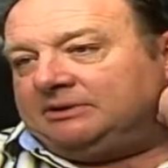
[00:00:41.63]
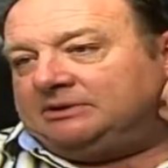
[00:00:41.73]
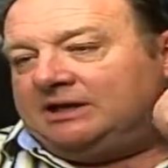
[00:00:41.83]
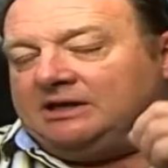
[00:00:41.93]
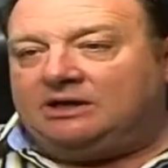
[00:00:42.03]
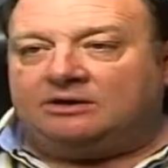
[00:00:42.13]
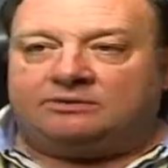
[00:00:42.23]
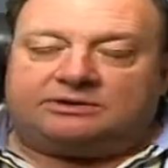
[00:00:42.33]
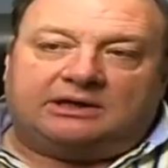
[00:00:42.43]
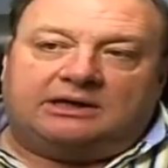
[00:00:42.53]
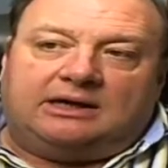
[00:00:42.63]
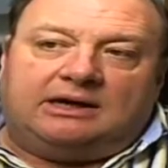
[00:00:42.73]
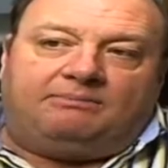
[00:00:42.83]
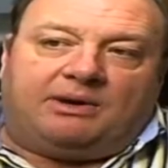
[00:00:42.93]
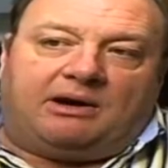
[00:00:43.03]
continues.
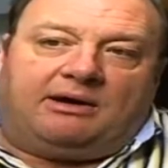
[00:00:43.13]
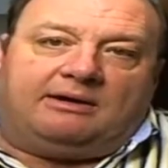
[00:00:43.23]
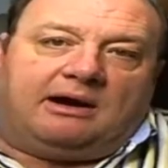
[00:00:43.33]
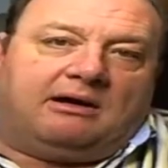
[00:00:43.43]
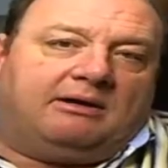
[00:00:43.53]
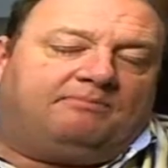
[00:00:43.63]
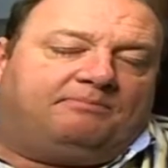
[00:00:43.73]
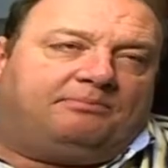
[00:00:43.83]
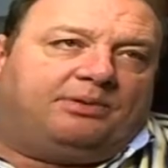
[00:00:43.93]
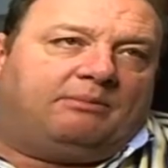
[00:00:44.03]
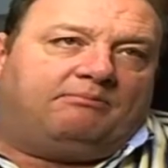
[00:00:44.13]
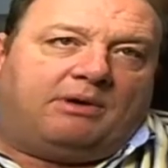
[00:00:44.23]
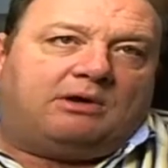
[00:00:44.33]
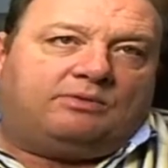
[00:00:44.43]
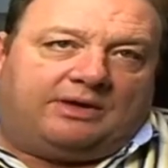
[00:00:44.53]
But I
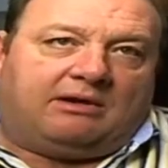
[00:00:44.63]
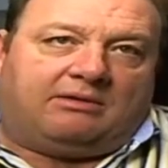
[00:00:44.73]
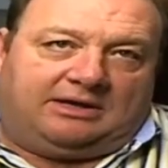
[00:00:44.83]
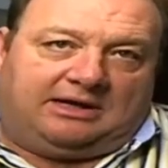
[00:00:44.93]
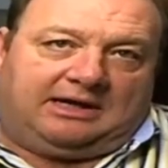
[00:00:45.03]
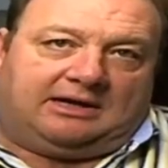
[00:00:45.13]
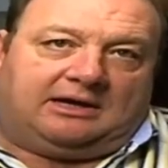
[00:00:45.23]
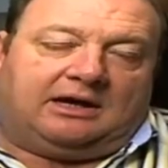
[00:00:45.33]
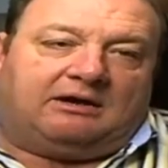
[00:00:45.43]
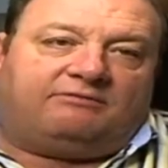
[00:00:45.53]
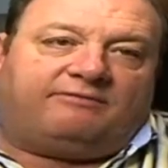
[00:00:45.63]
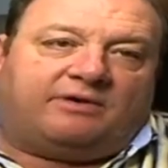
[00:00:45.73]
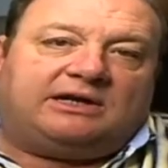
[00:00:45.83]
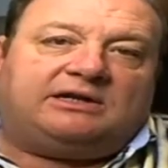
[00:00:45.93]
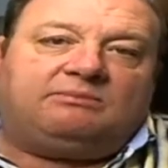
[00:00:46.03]
promote the idea of
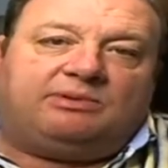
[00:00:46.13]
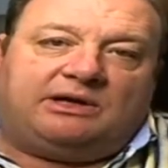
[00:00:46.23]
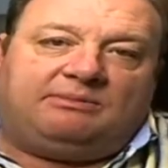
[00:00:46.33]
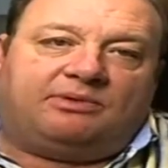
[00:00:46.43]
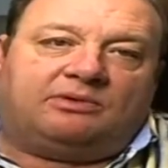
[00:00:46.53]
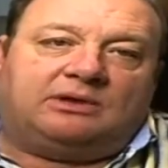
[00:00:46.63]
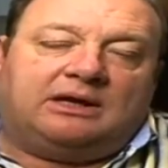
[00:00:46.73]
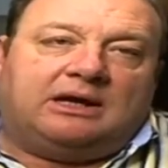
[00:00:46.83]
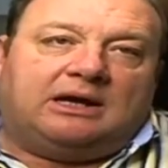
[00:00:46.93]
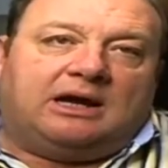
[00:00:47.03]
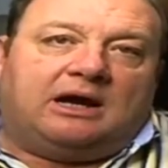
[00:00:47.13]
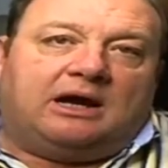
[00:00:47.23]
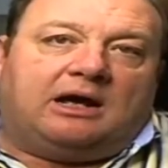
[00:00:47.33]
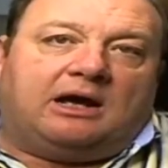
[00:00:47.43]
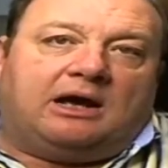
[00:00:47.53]
finding people
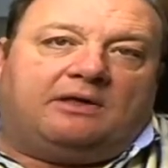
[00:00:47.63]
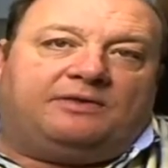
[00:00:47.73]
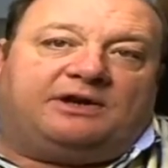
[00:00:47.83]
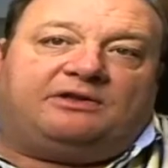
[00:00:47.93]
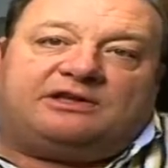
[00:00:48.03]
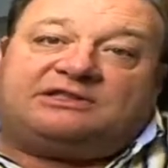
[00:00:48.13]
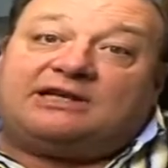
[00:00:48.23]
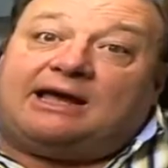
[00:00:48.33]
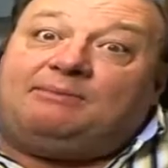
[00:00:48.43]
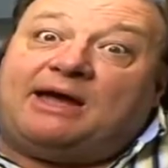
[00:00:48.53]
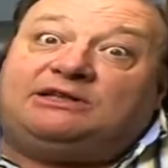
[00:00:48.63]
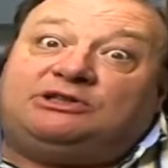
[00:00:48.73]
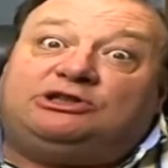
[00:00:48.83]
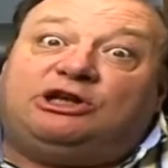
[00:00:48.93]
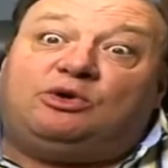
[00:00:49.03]
that are the same age
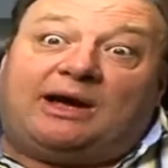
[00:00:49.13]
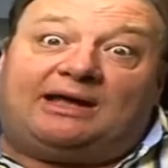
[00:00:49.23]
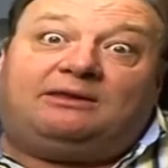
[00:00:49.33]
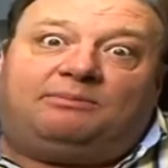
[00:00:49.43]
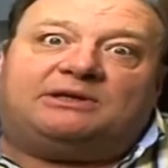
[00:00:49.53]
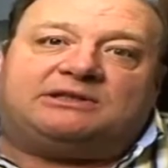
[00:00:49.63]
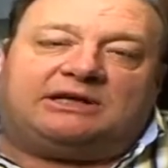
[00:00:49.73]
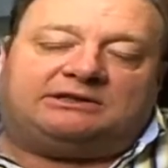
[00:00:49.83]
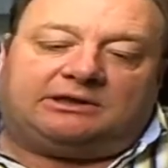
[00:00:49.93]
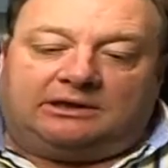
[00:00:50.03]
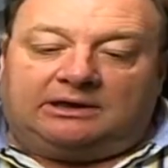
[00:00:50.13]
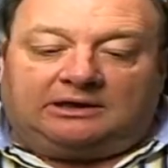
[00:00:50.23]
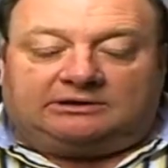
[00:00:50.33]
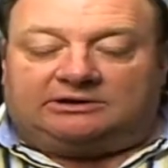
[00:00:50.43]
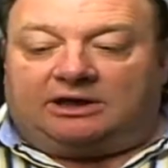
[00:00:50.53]
as you in the business.
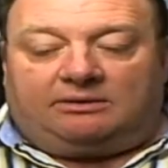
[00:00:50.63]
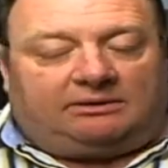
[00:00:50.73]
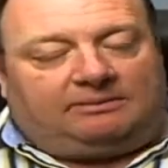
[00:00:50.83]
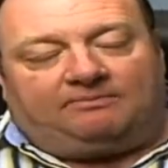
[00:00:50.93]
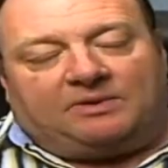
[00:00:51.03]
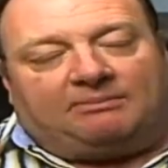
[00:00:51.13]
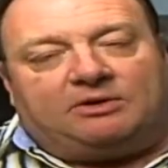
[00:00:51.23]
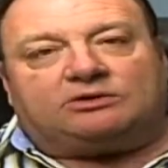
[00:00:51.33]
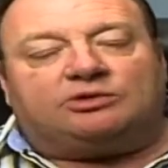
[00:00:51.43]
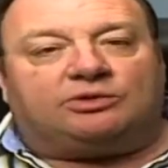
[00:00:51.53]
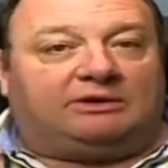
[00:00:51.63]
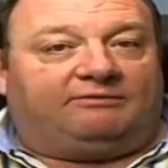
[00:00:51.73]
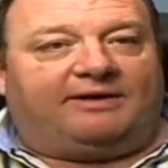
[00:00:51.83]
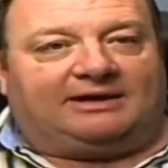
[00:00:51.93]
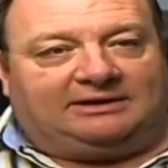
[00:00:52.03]
So I'm not talking of
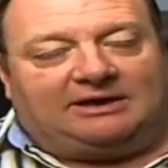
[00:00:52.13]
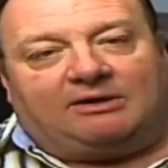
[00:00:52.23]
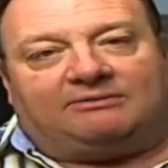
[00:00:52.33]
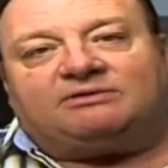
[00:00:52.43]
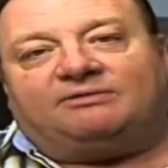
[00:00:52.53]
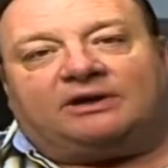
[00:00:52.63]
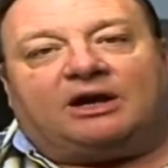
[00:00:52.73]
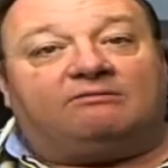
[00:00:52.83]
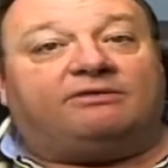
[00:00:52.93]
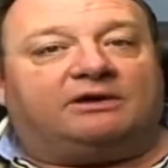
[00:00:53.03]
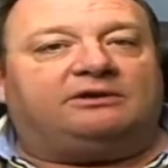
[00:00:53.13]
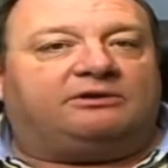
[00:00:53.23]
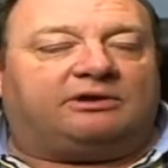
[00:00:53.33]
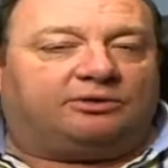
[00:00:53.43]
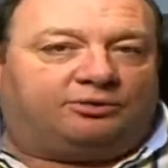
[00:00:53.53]
fact, you don't have to go and find
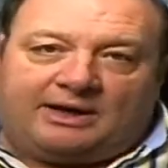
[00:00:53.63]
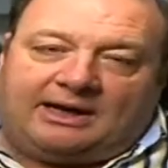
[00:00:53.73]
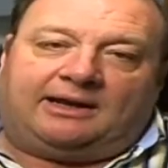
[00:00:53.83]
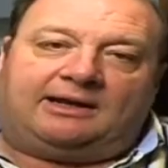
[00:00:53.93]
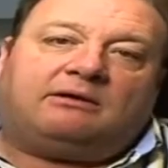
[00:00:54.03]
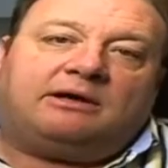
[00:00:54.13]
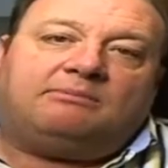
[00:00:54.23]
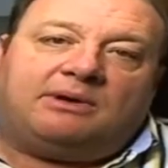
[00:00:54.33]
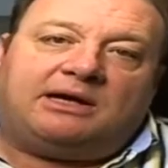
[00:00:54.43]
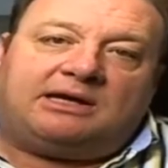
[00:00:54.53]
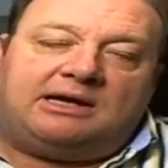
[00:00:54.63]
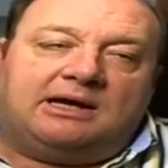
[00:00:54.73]
another old wrinkly like me,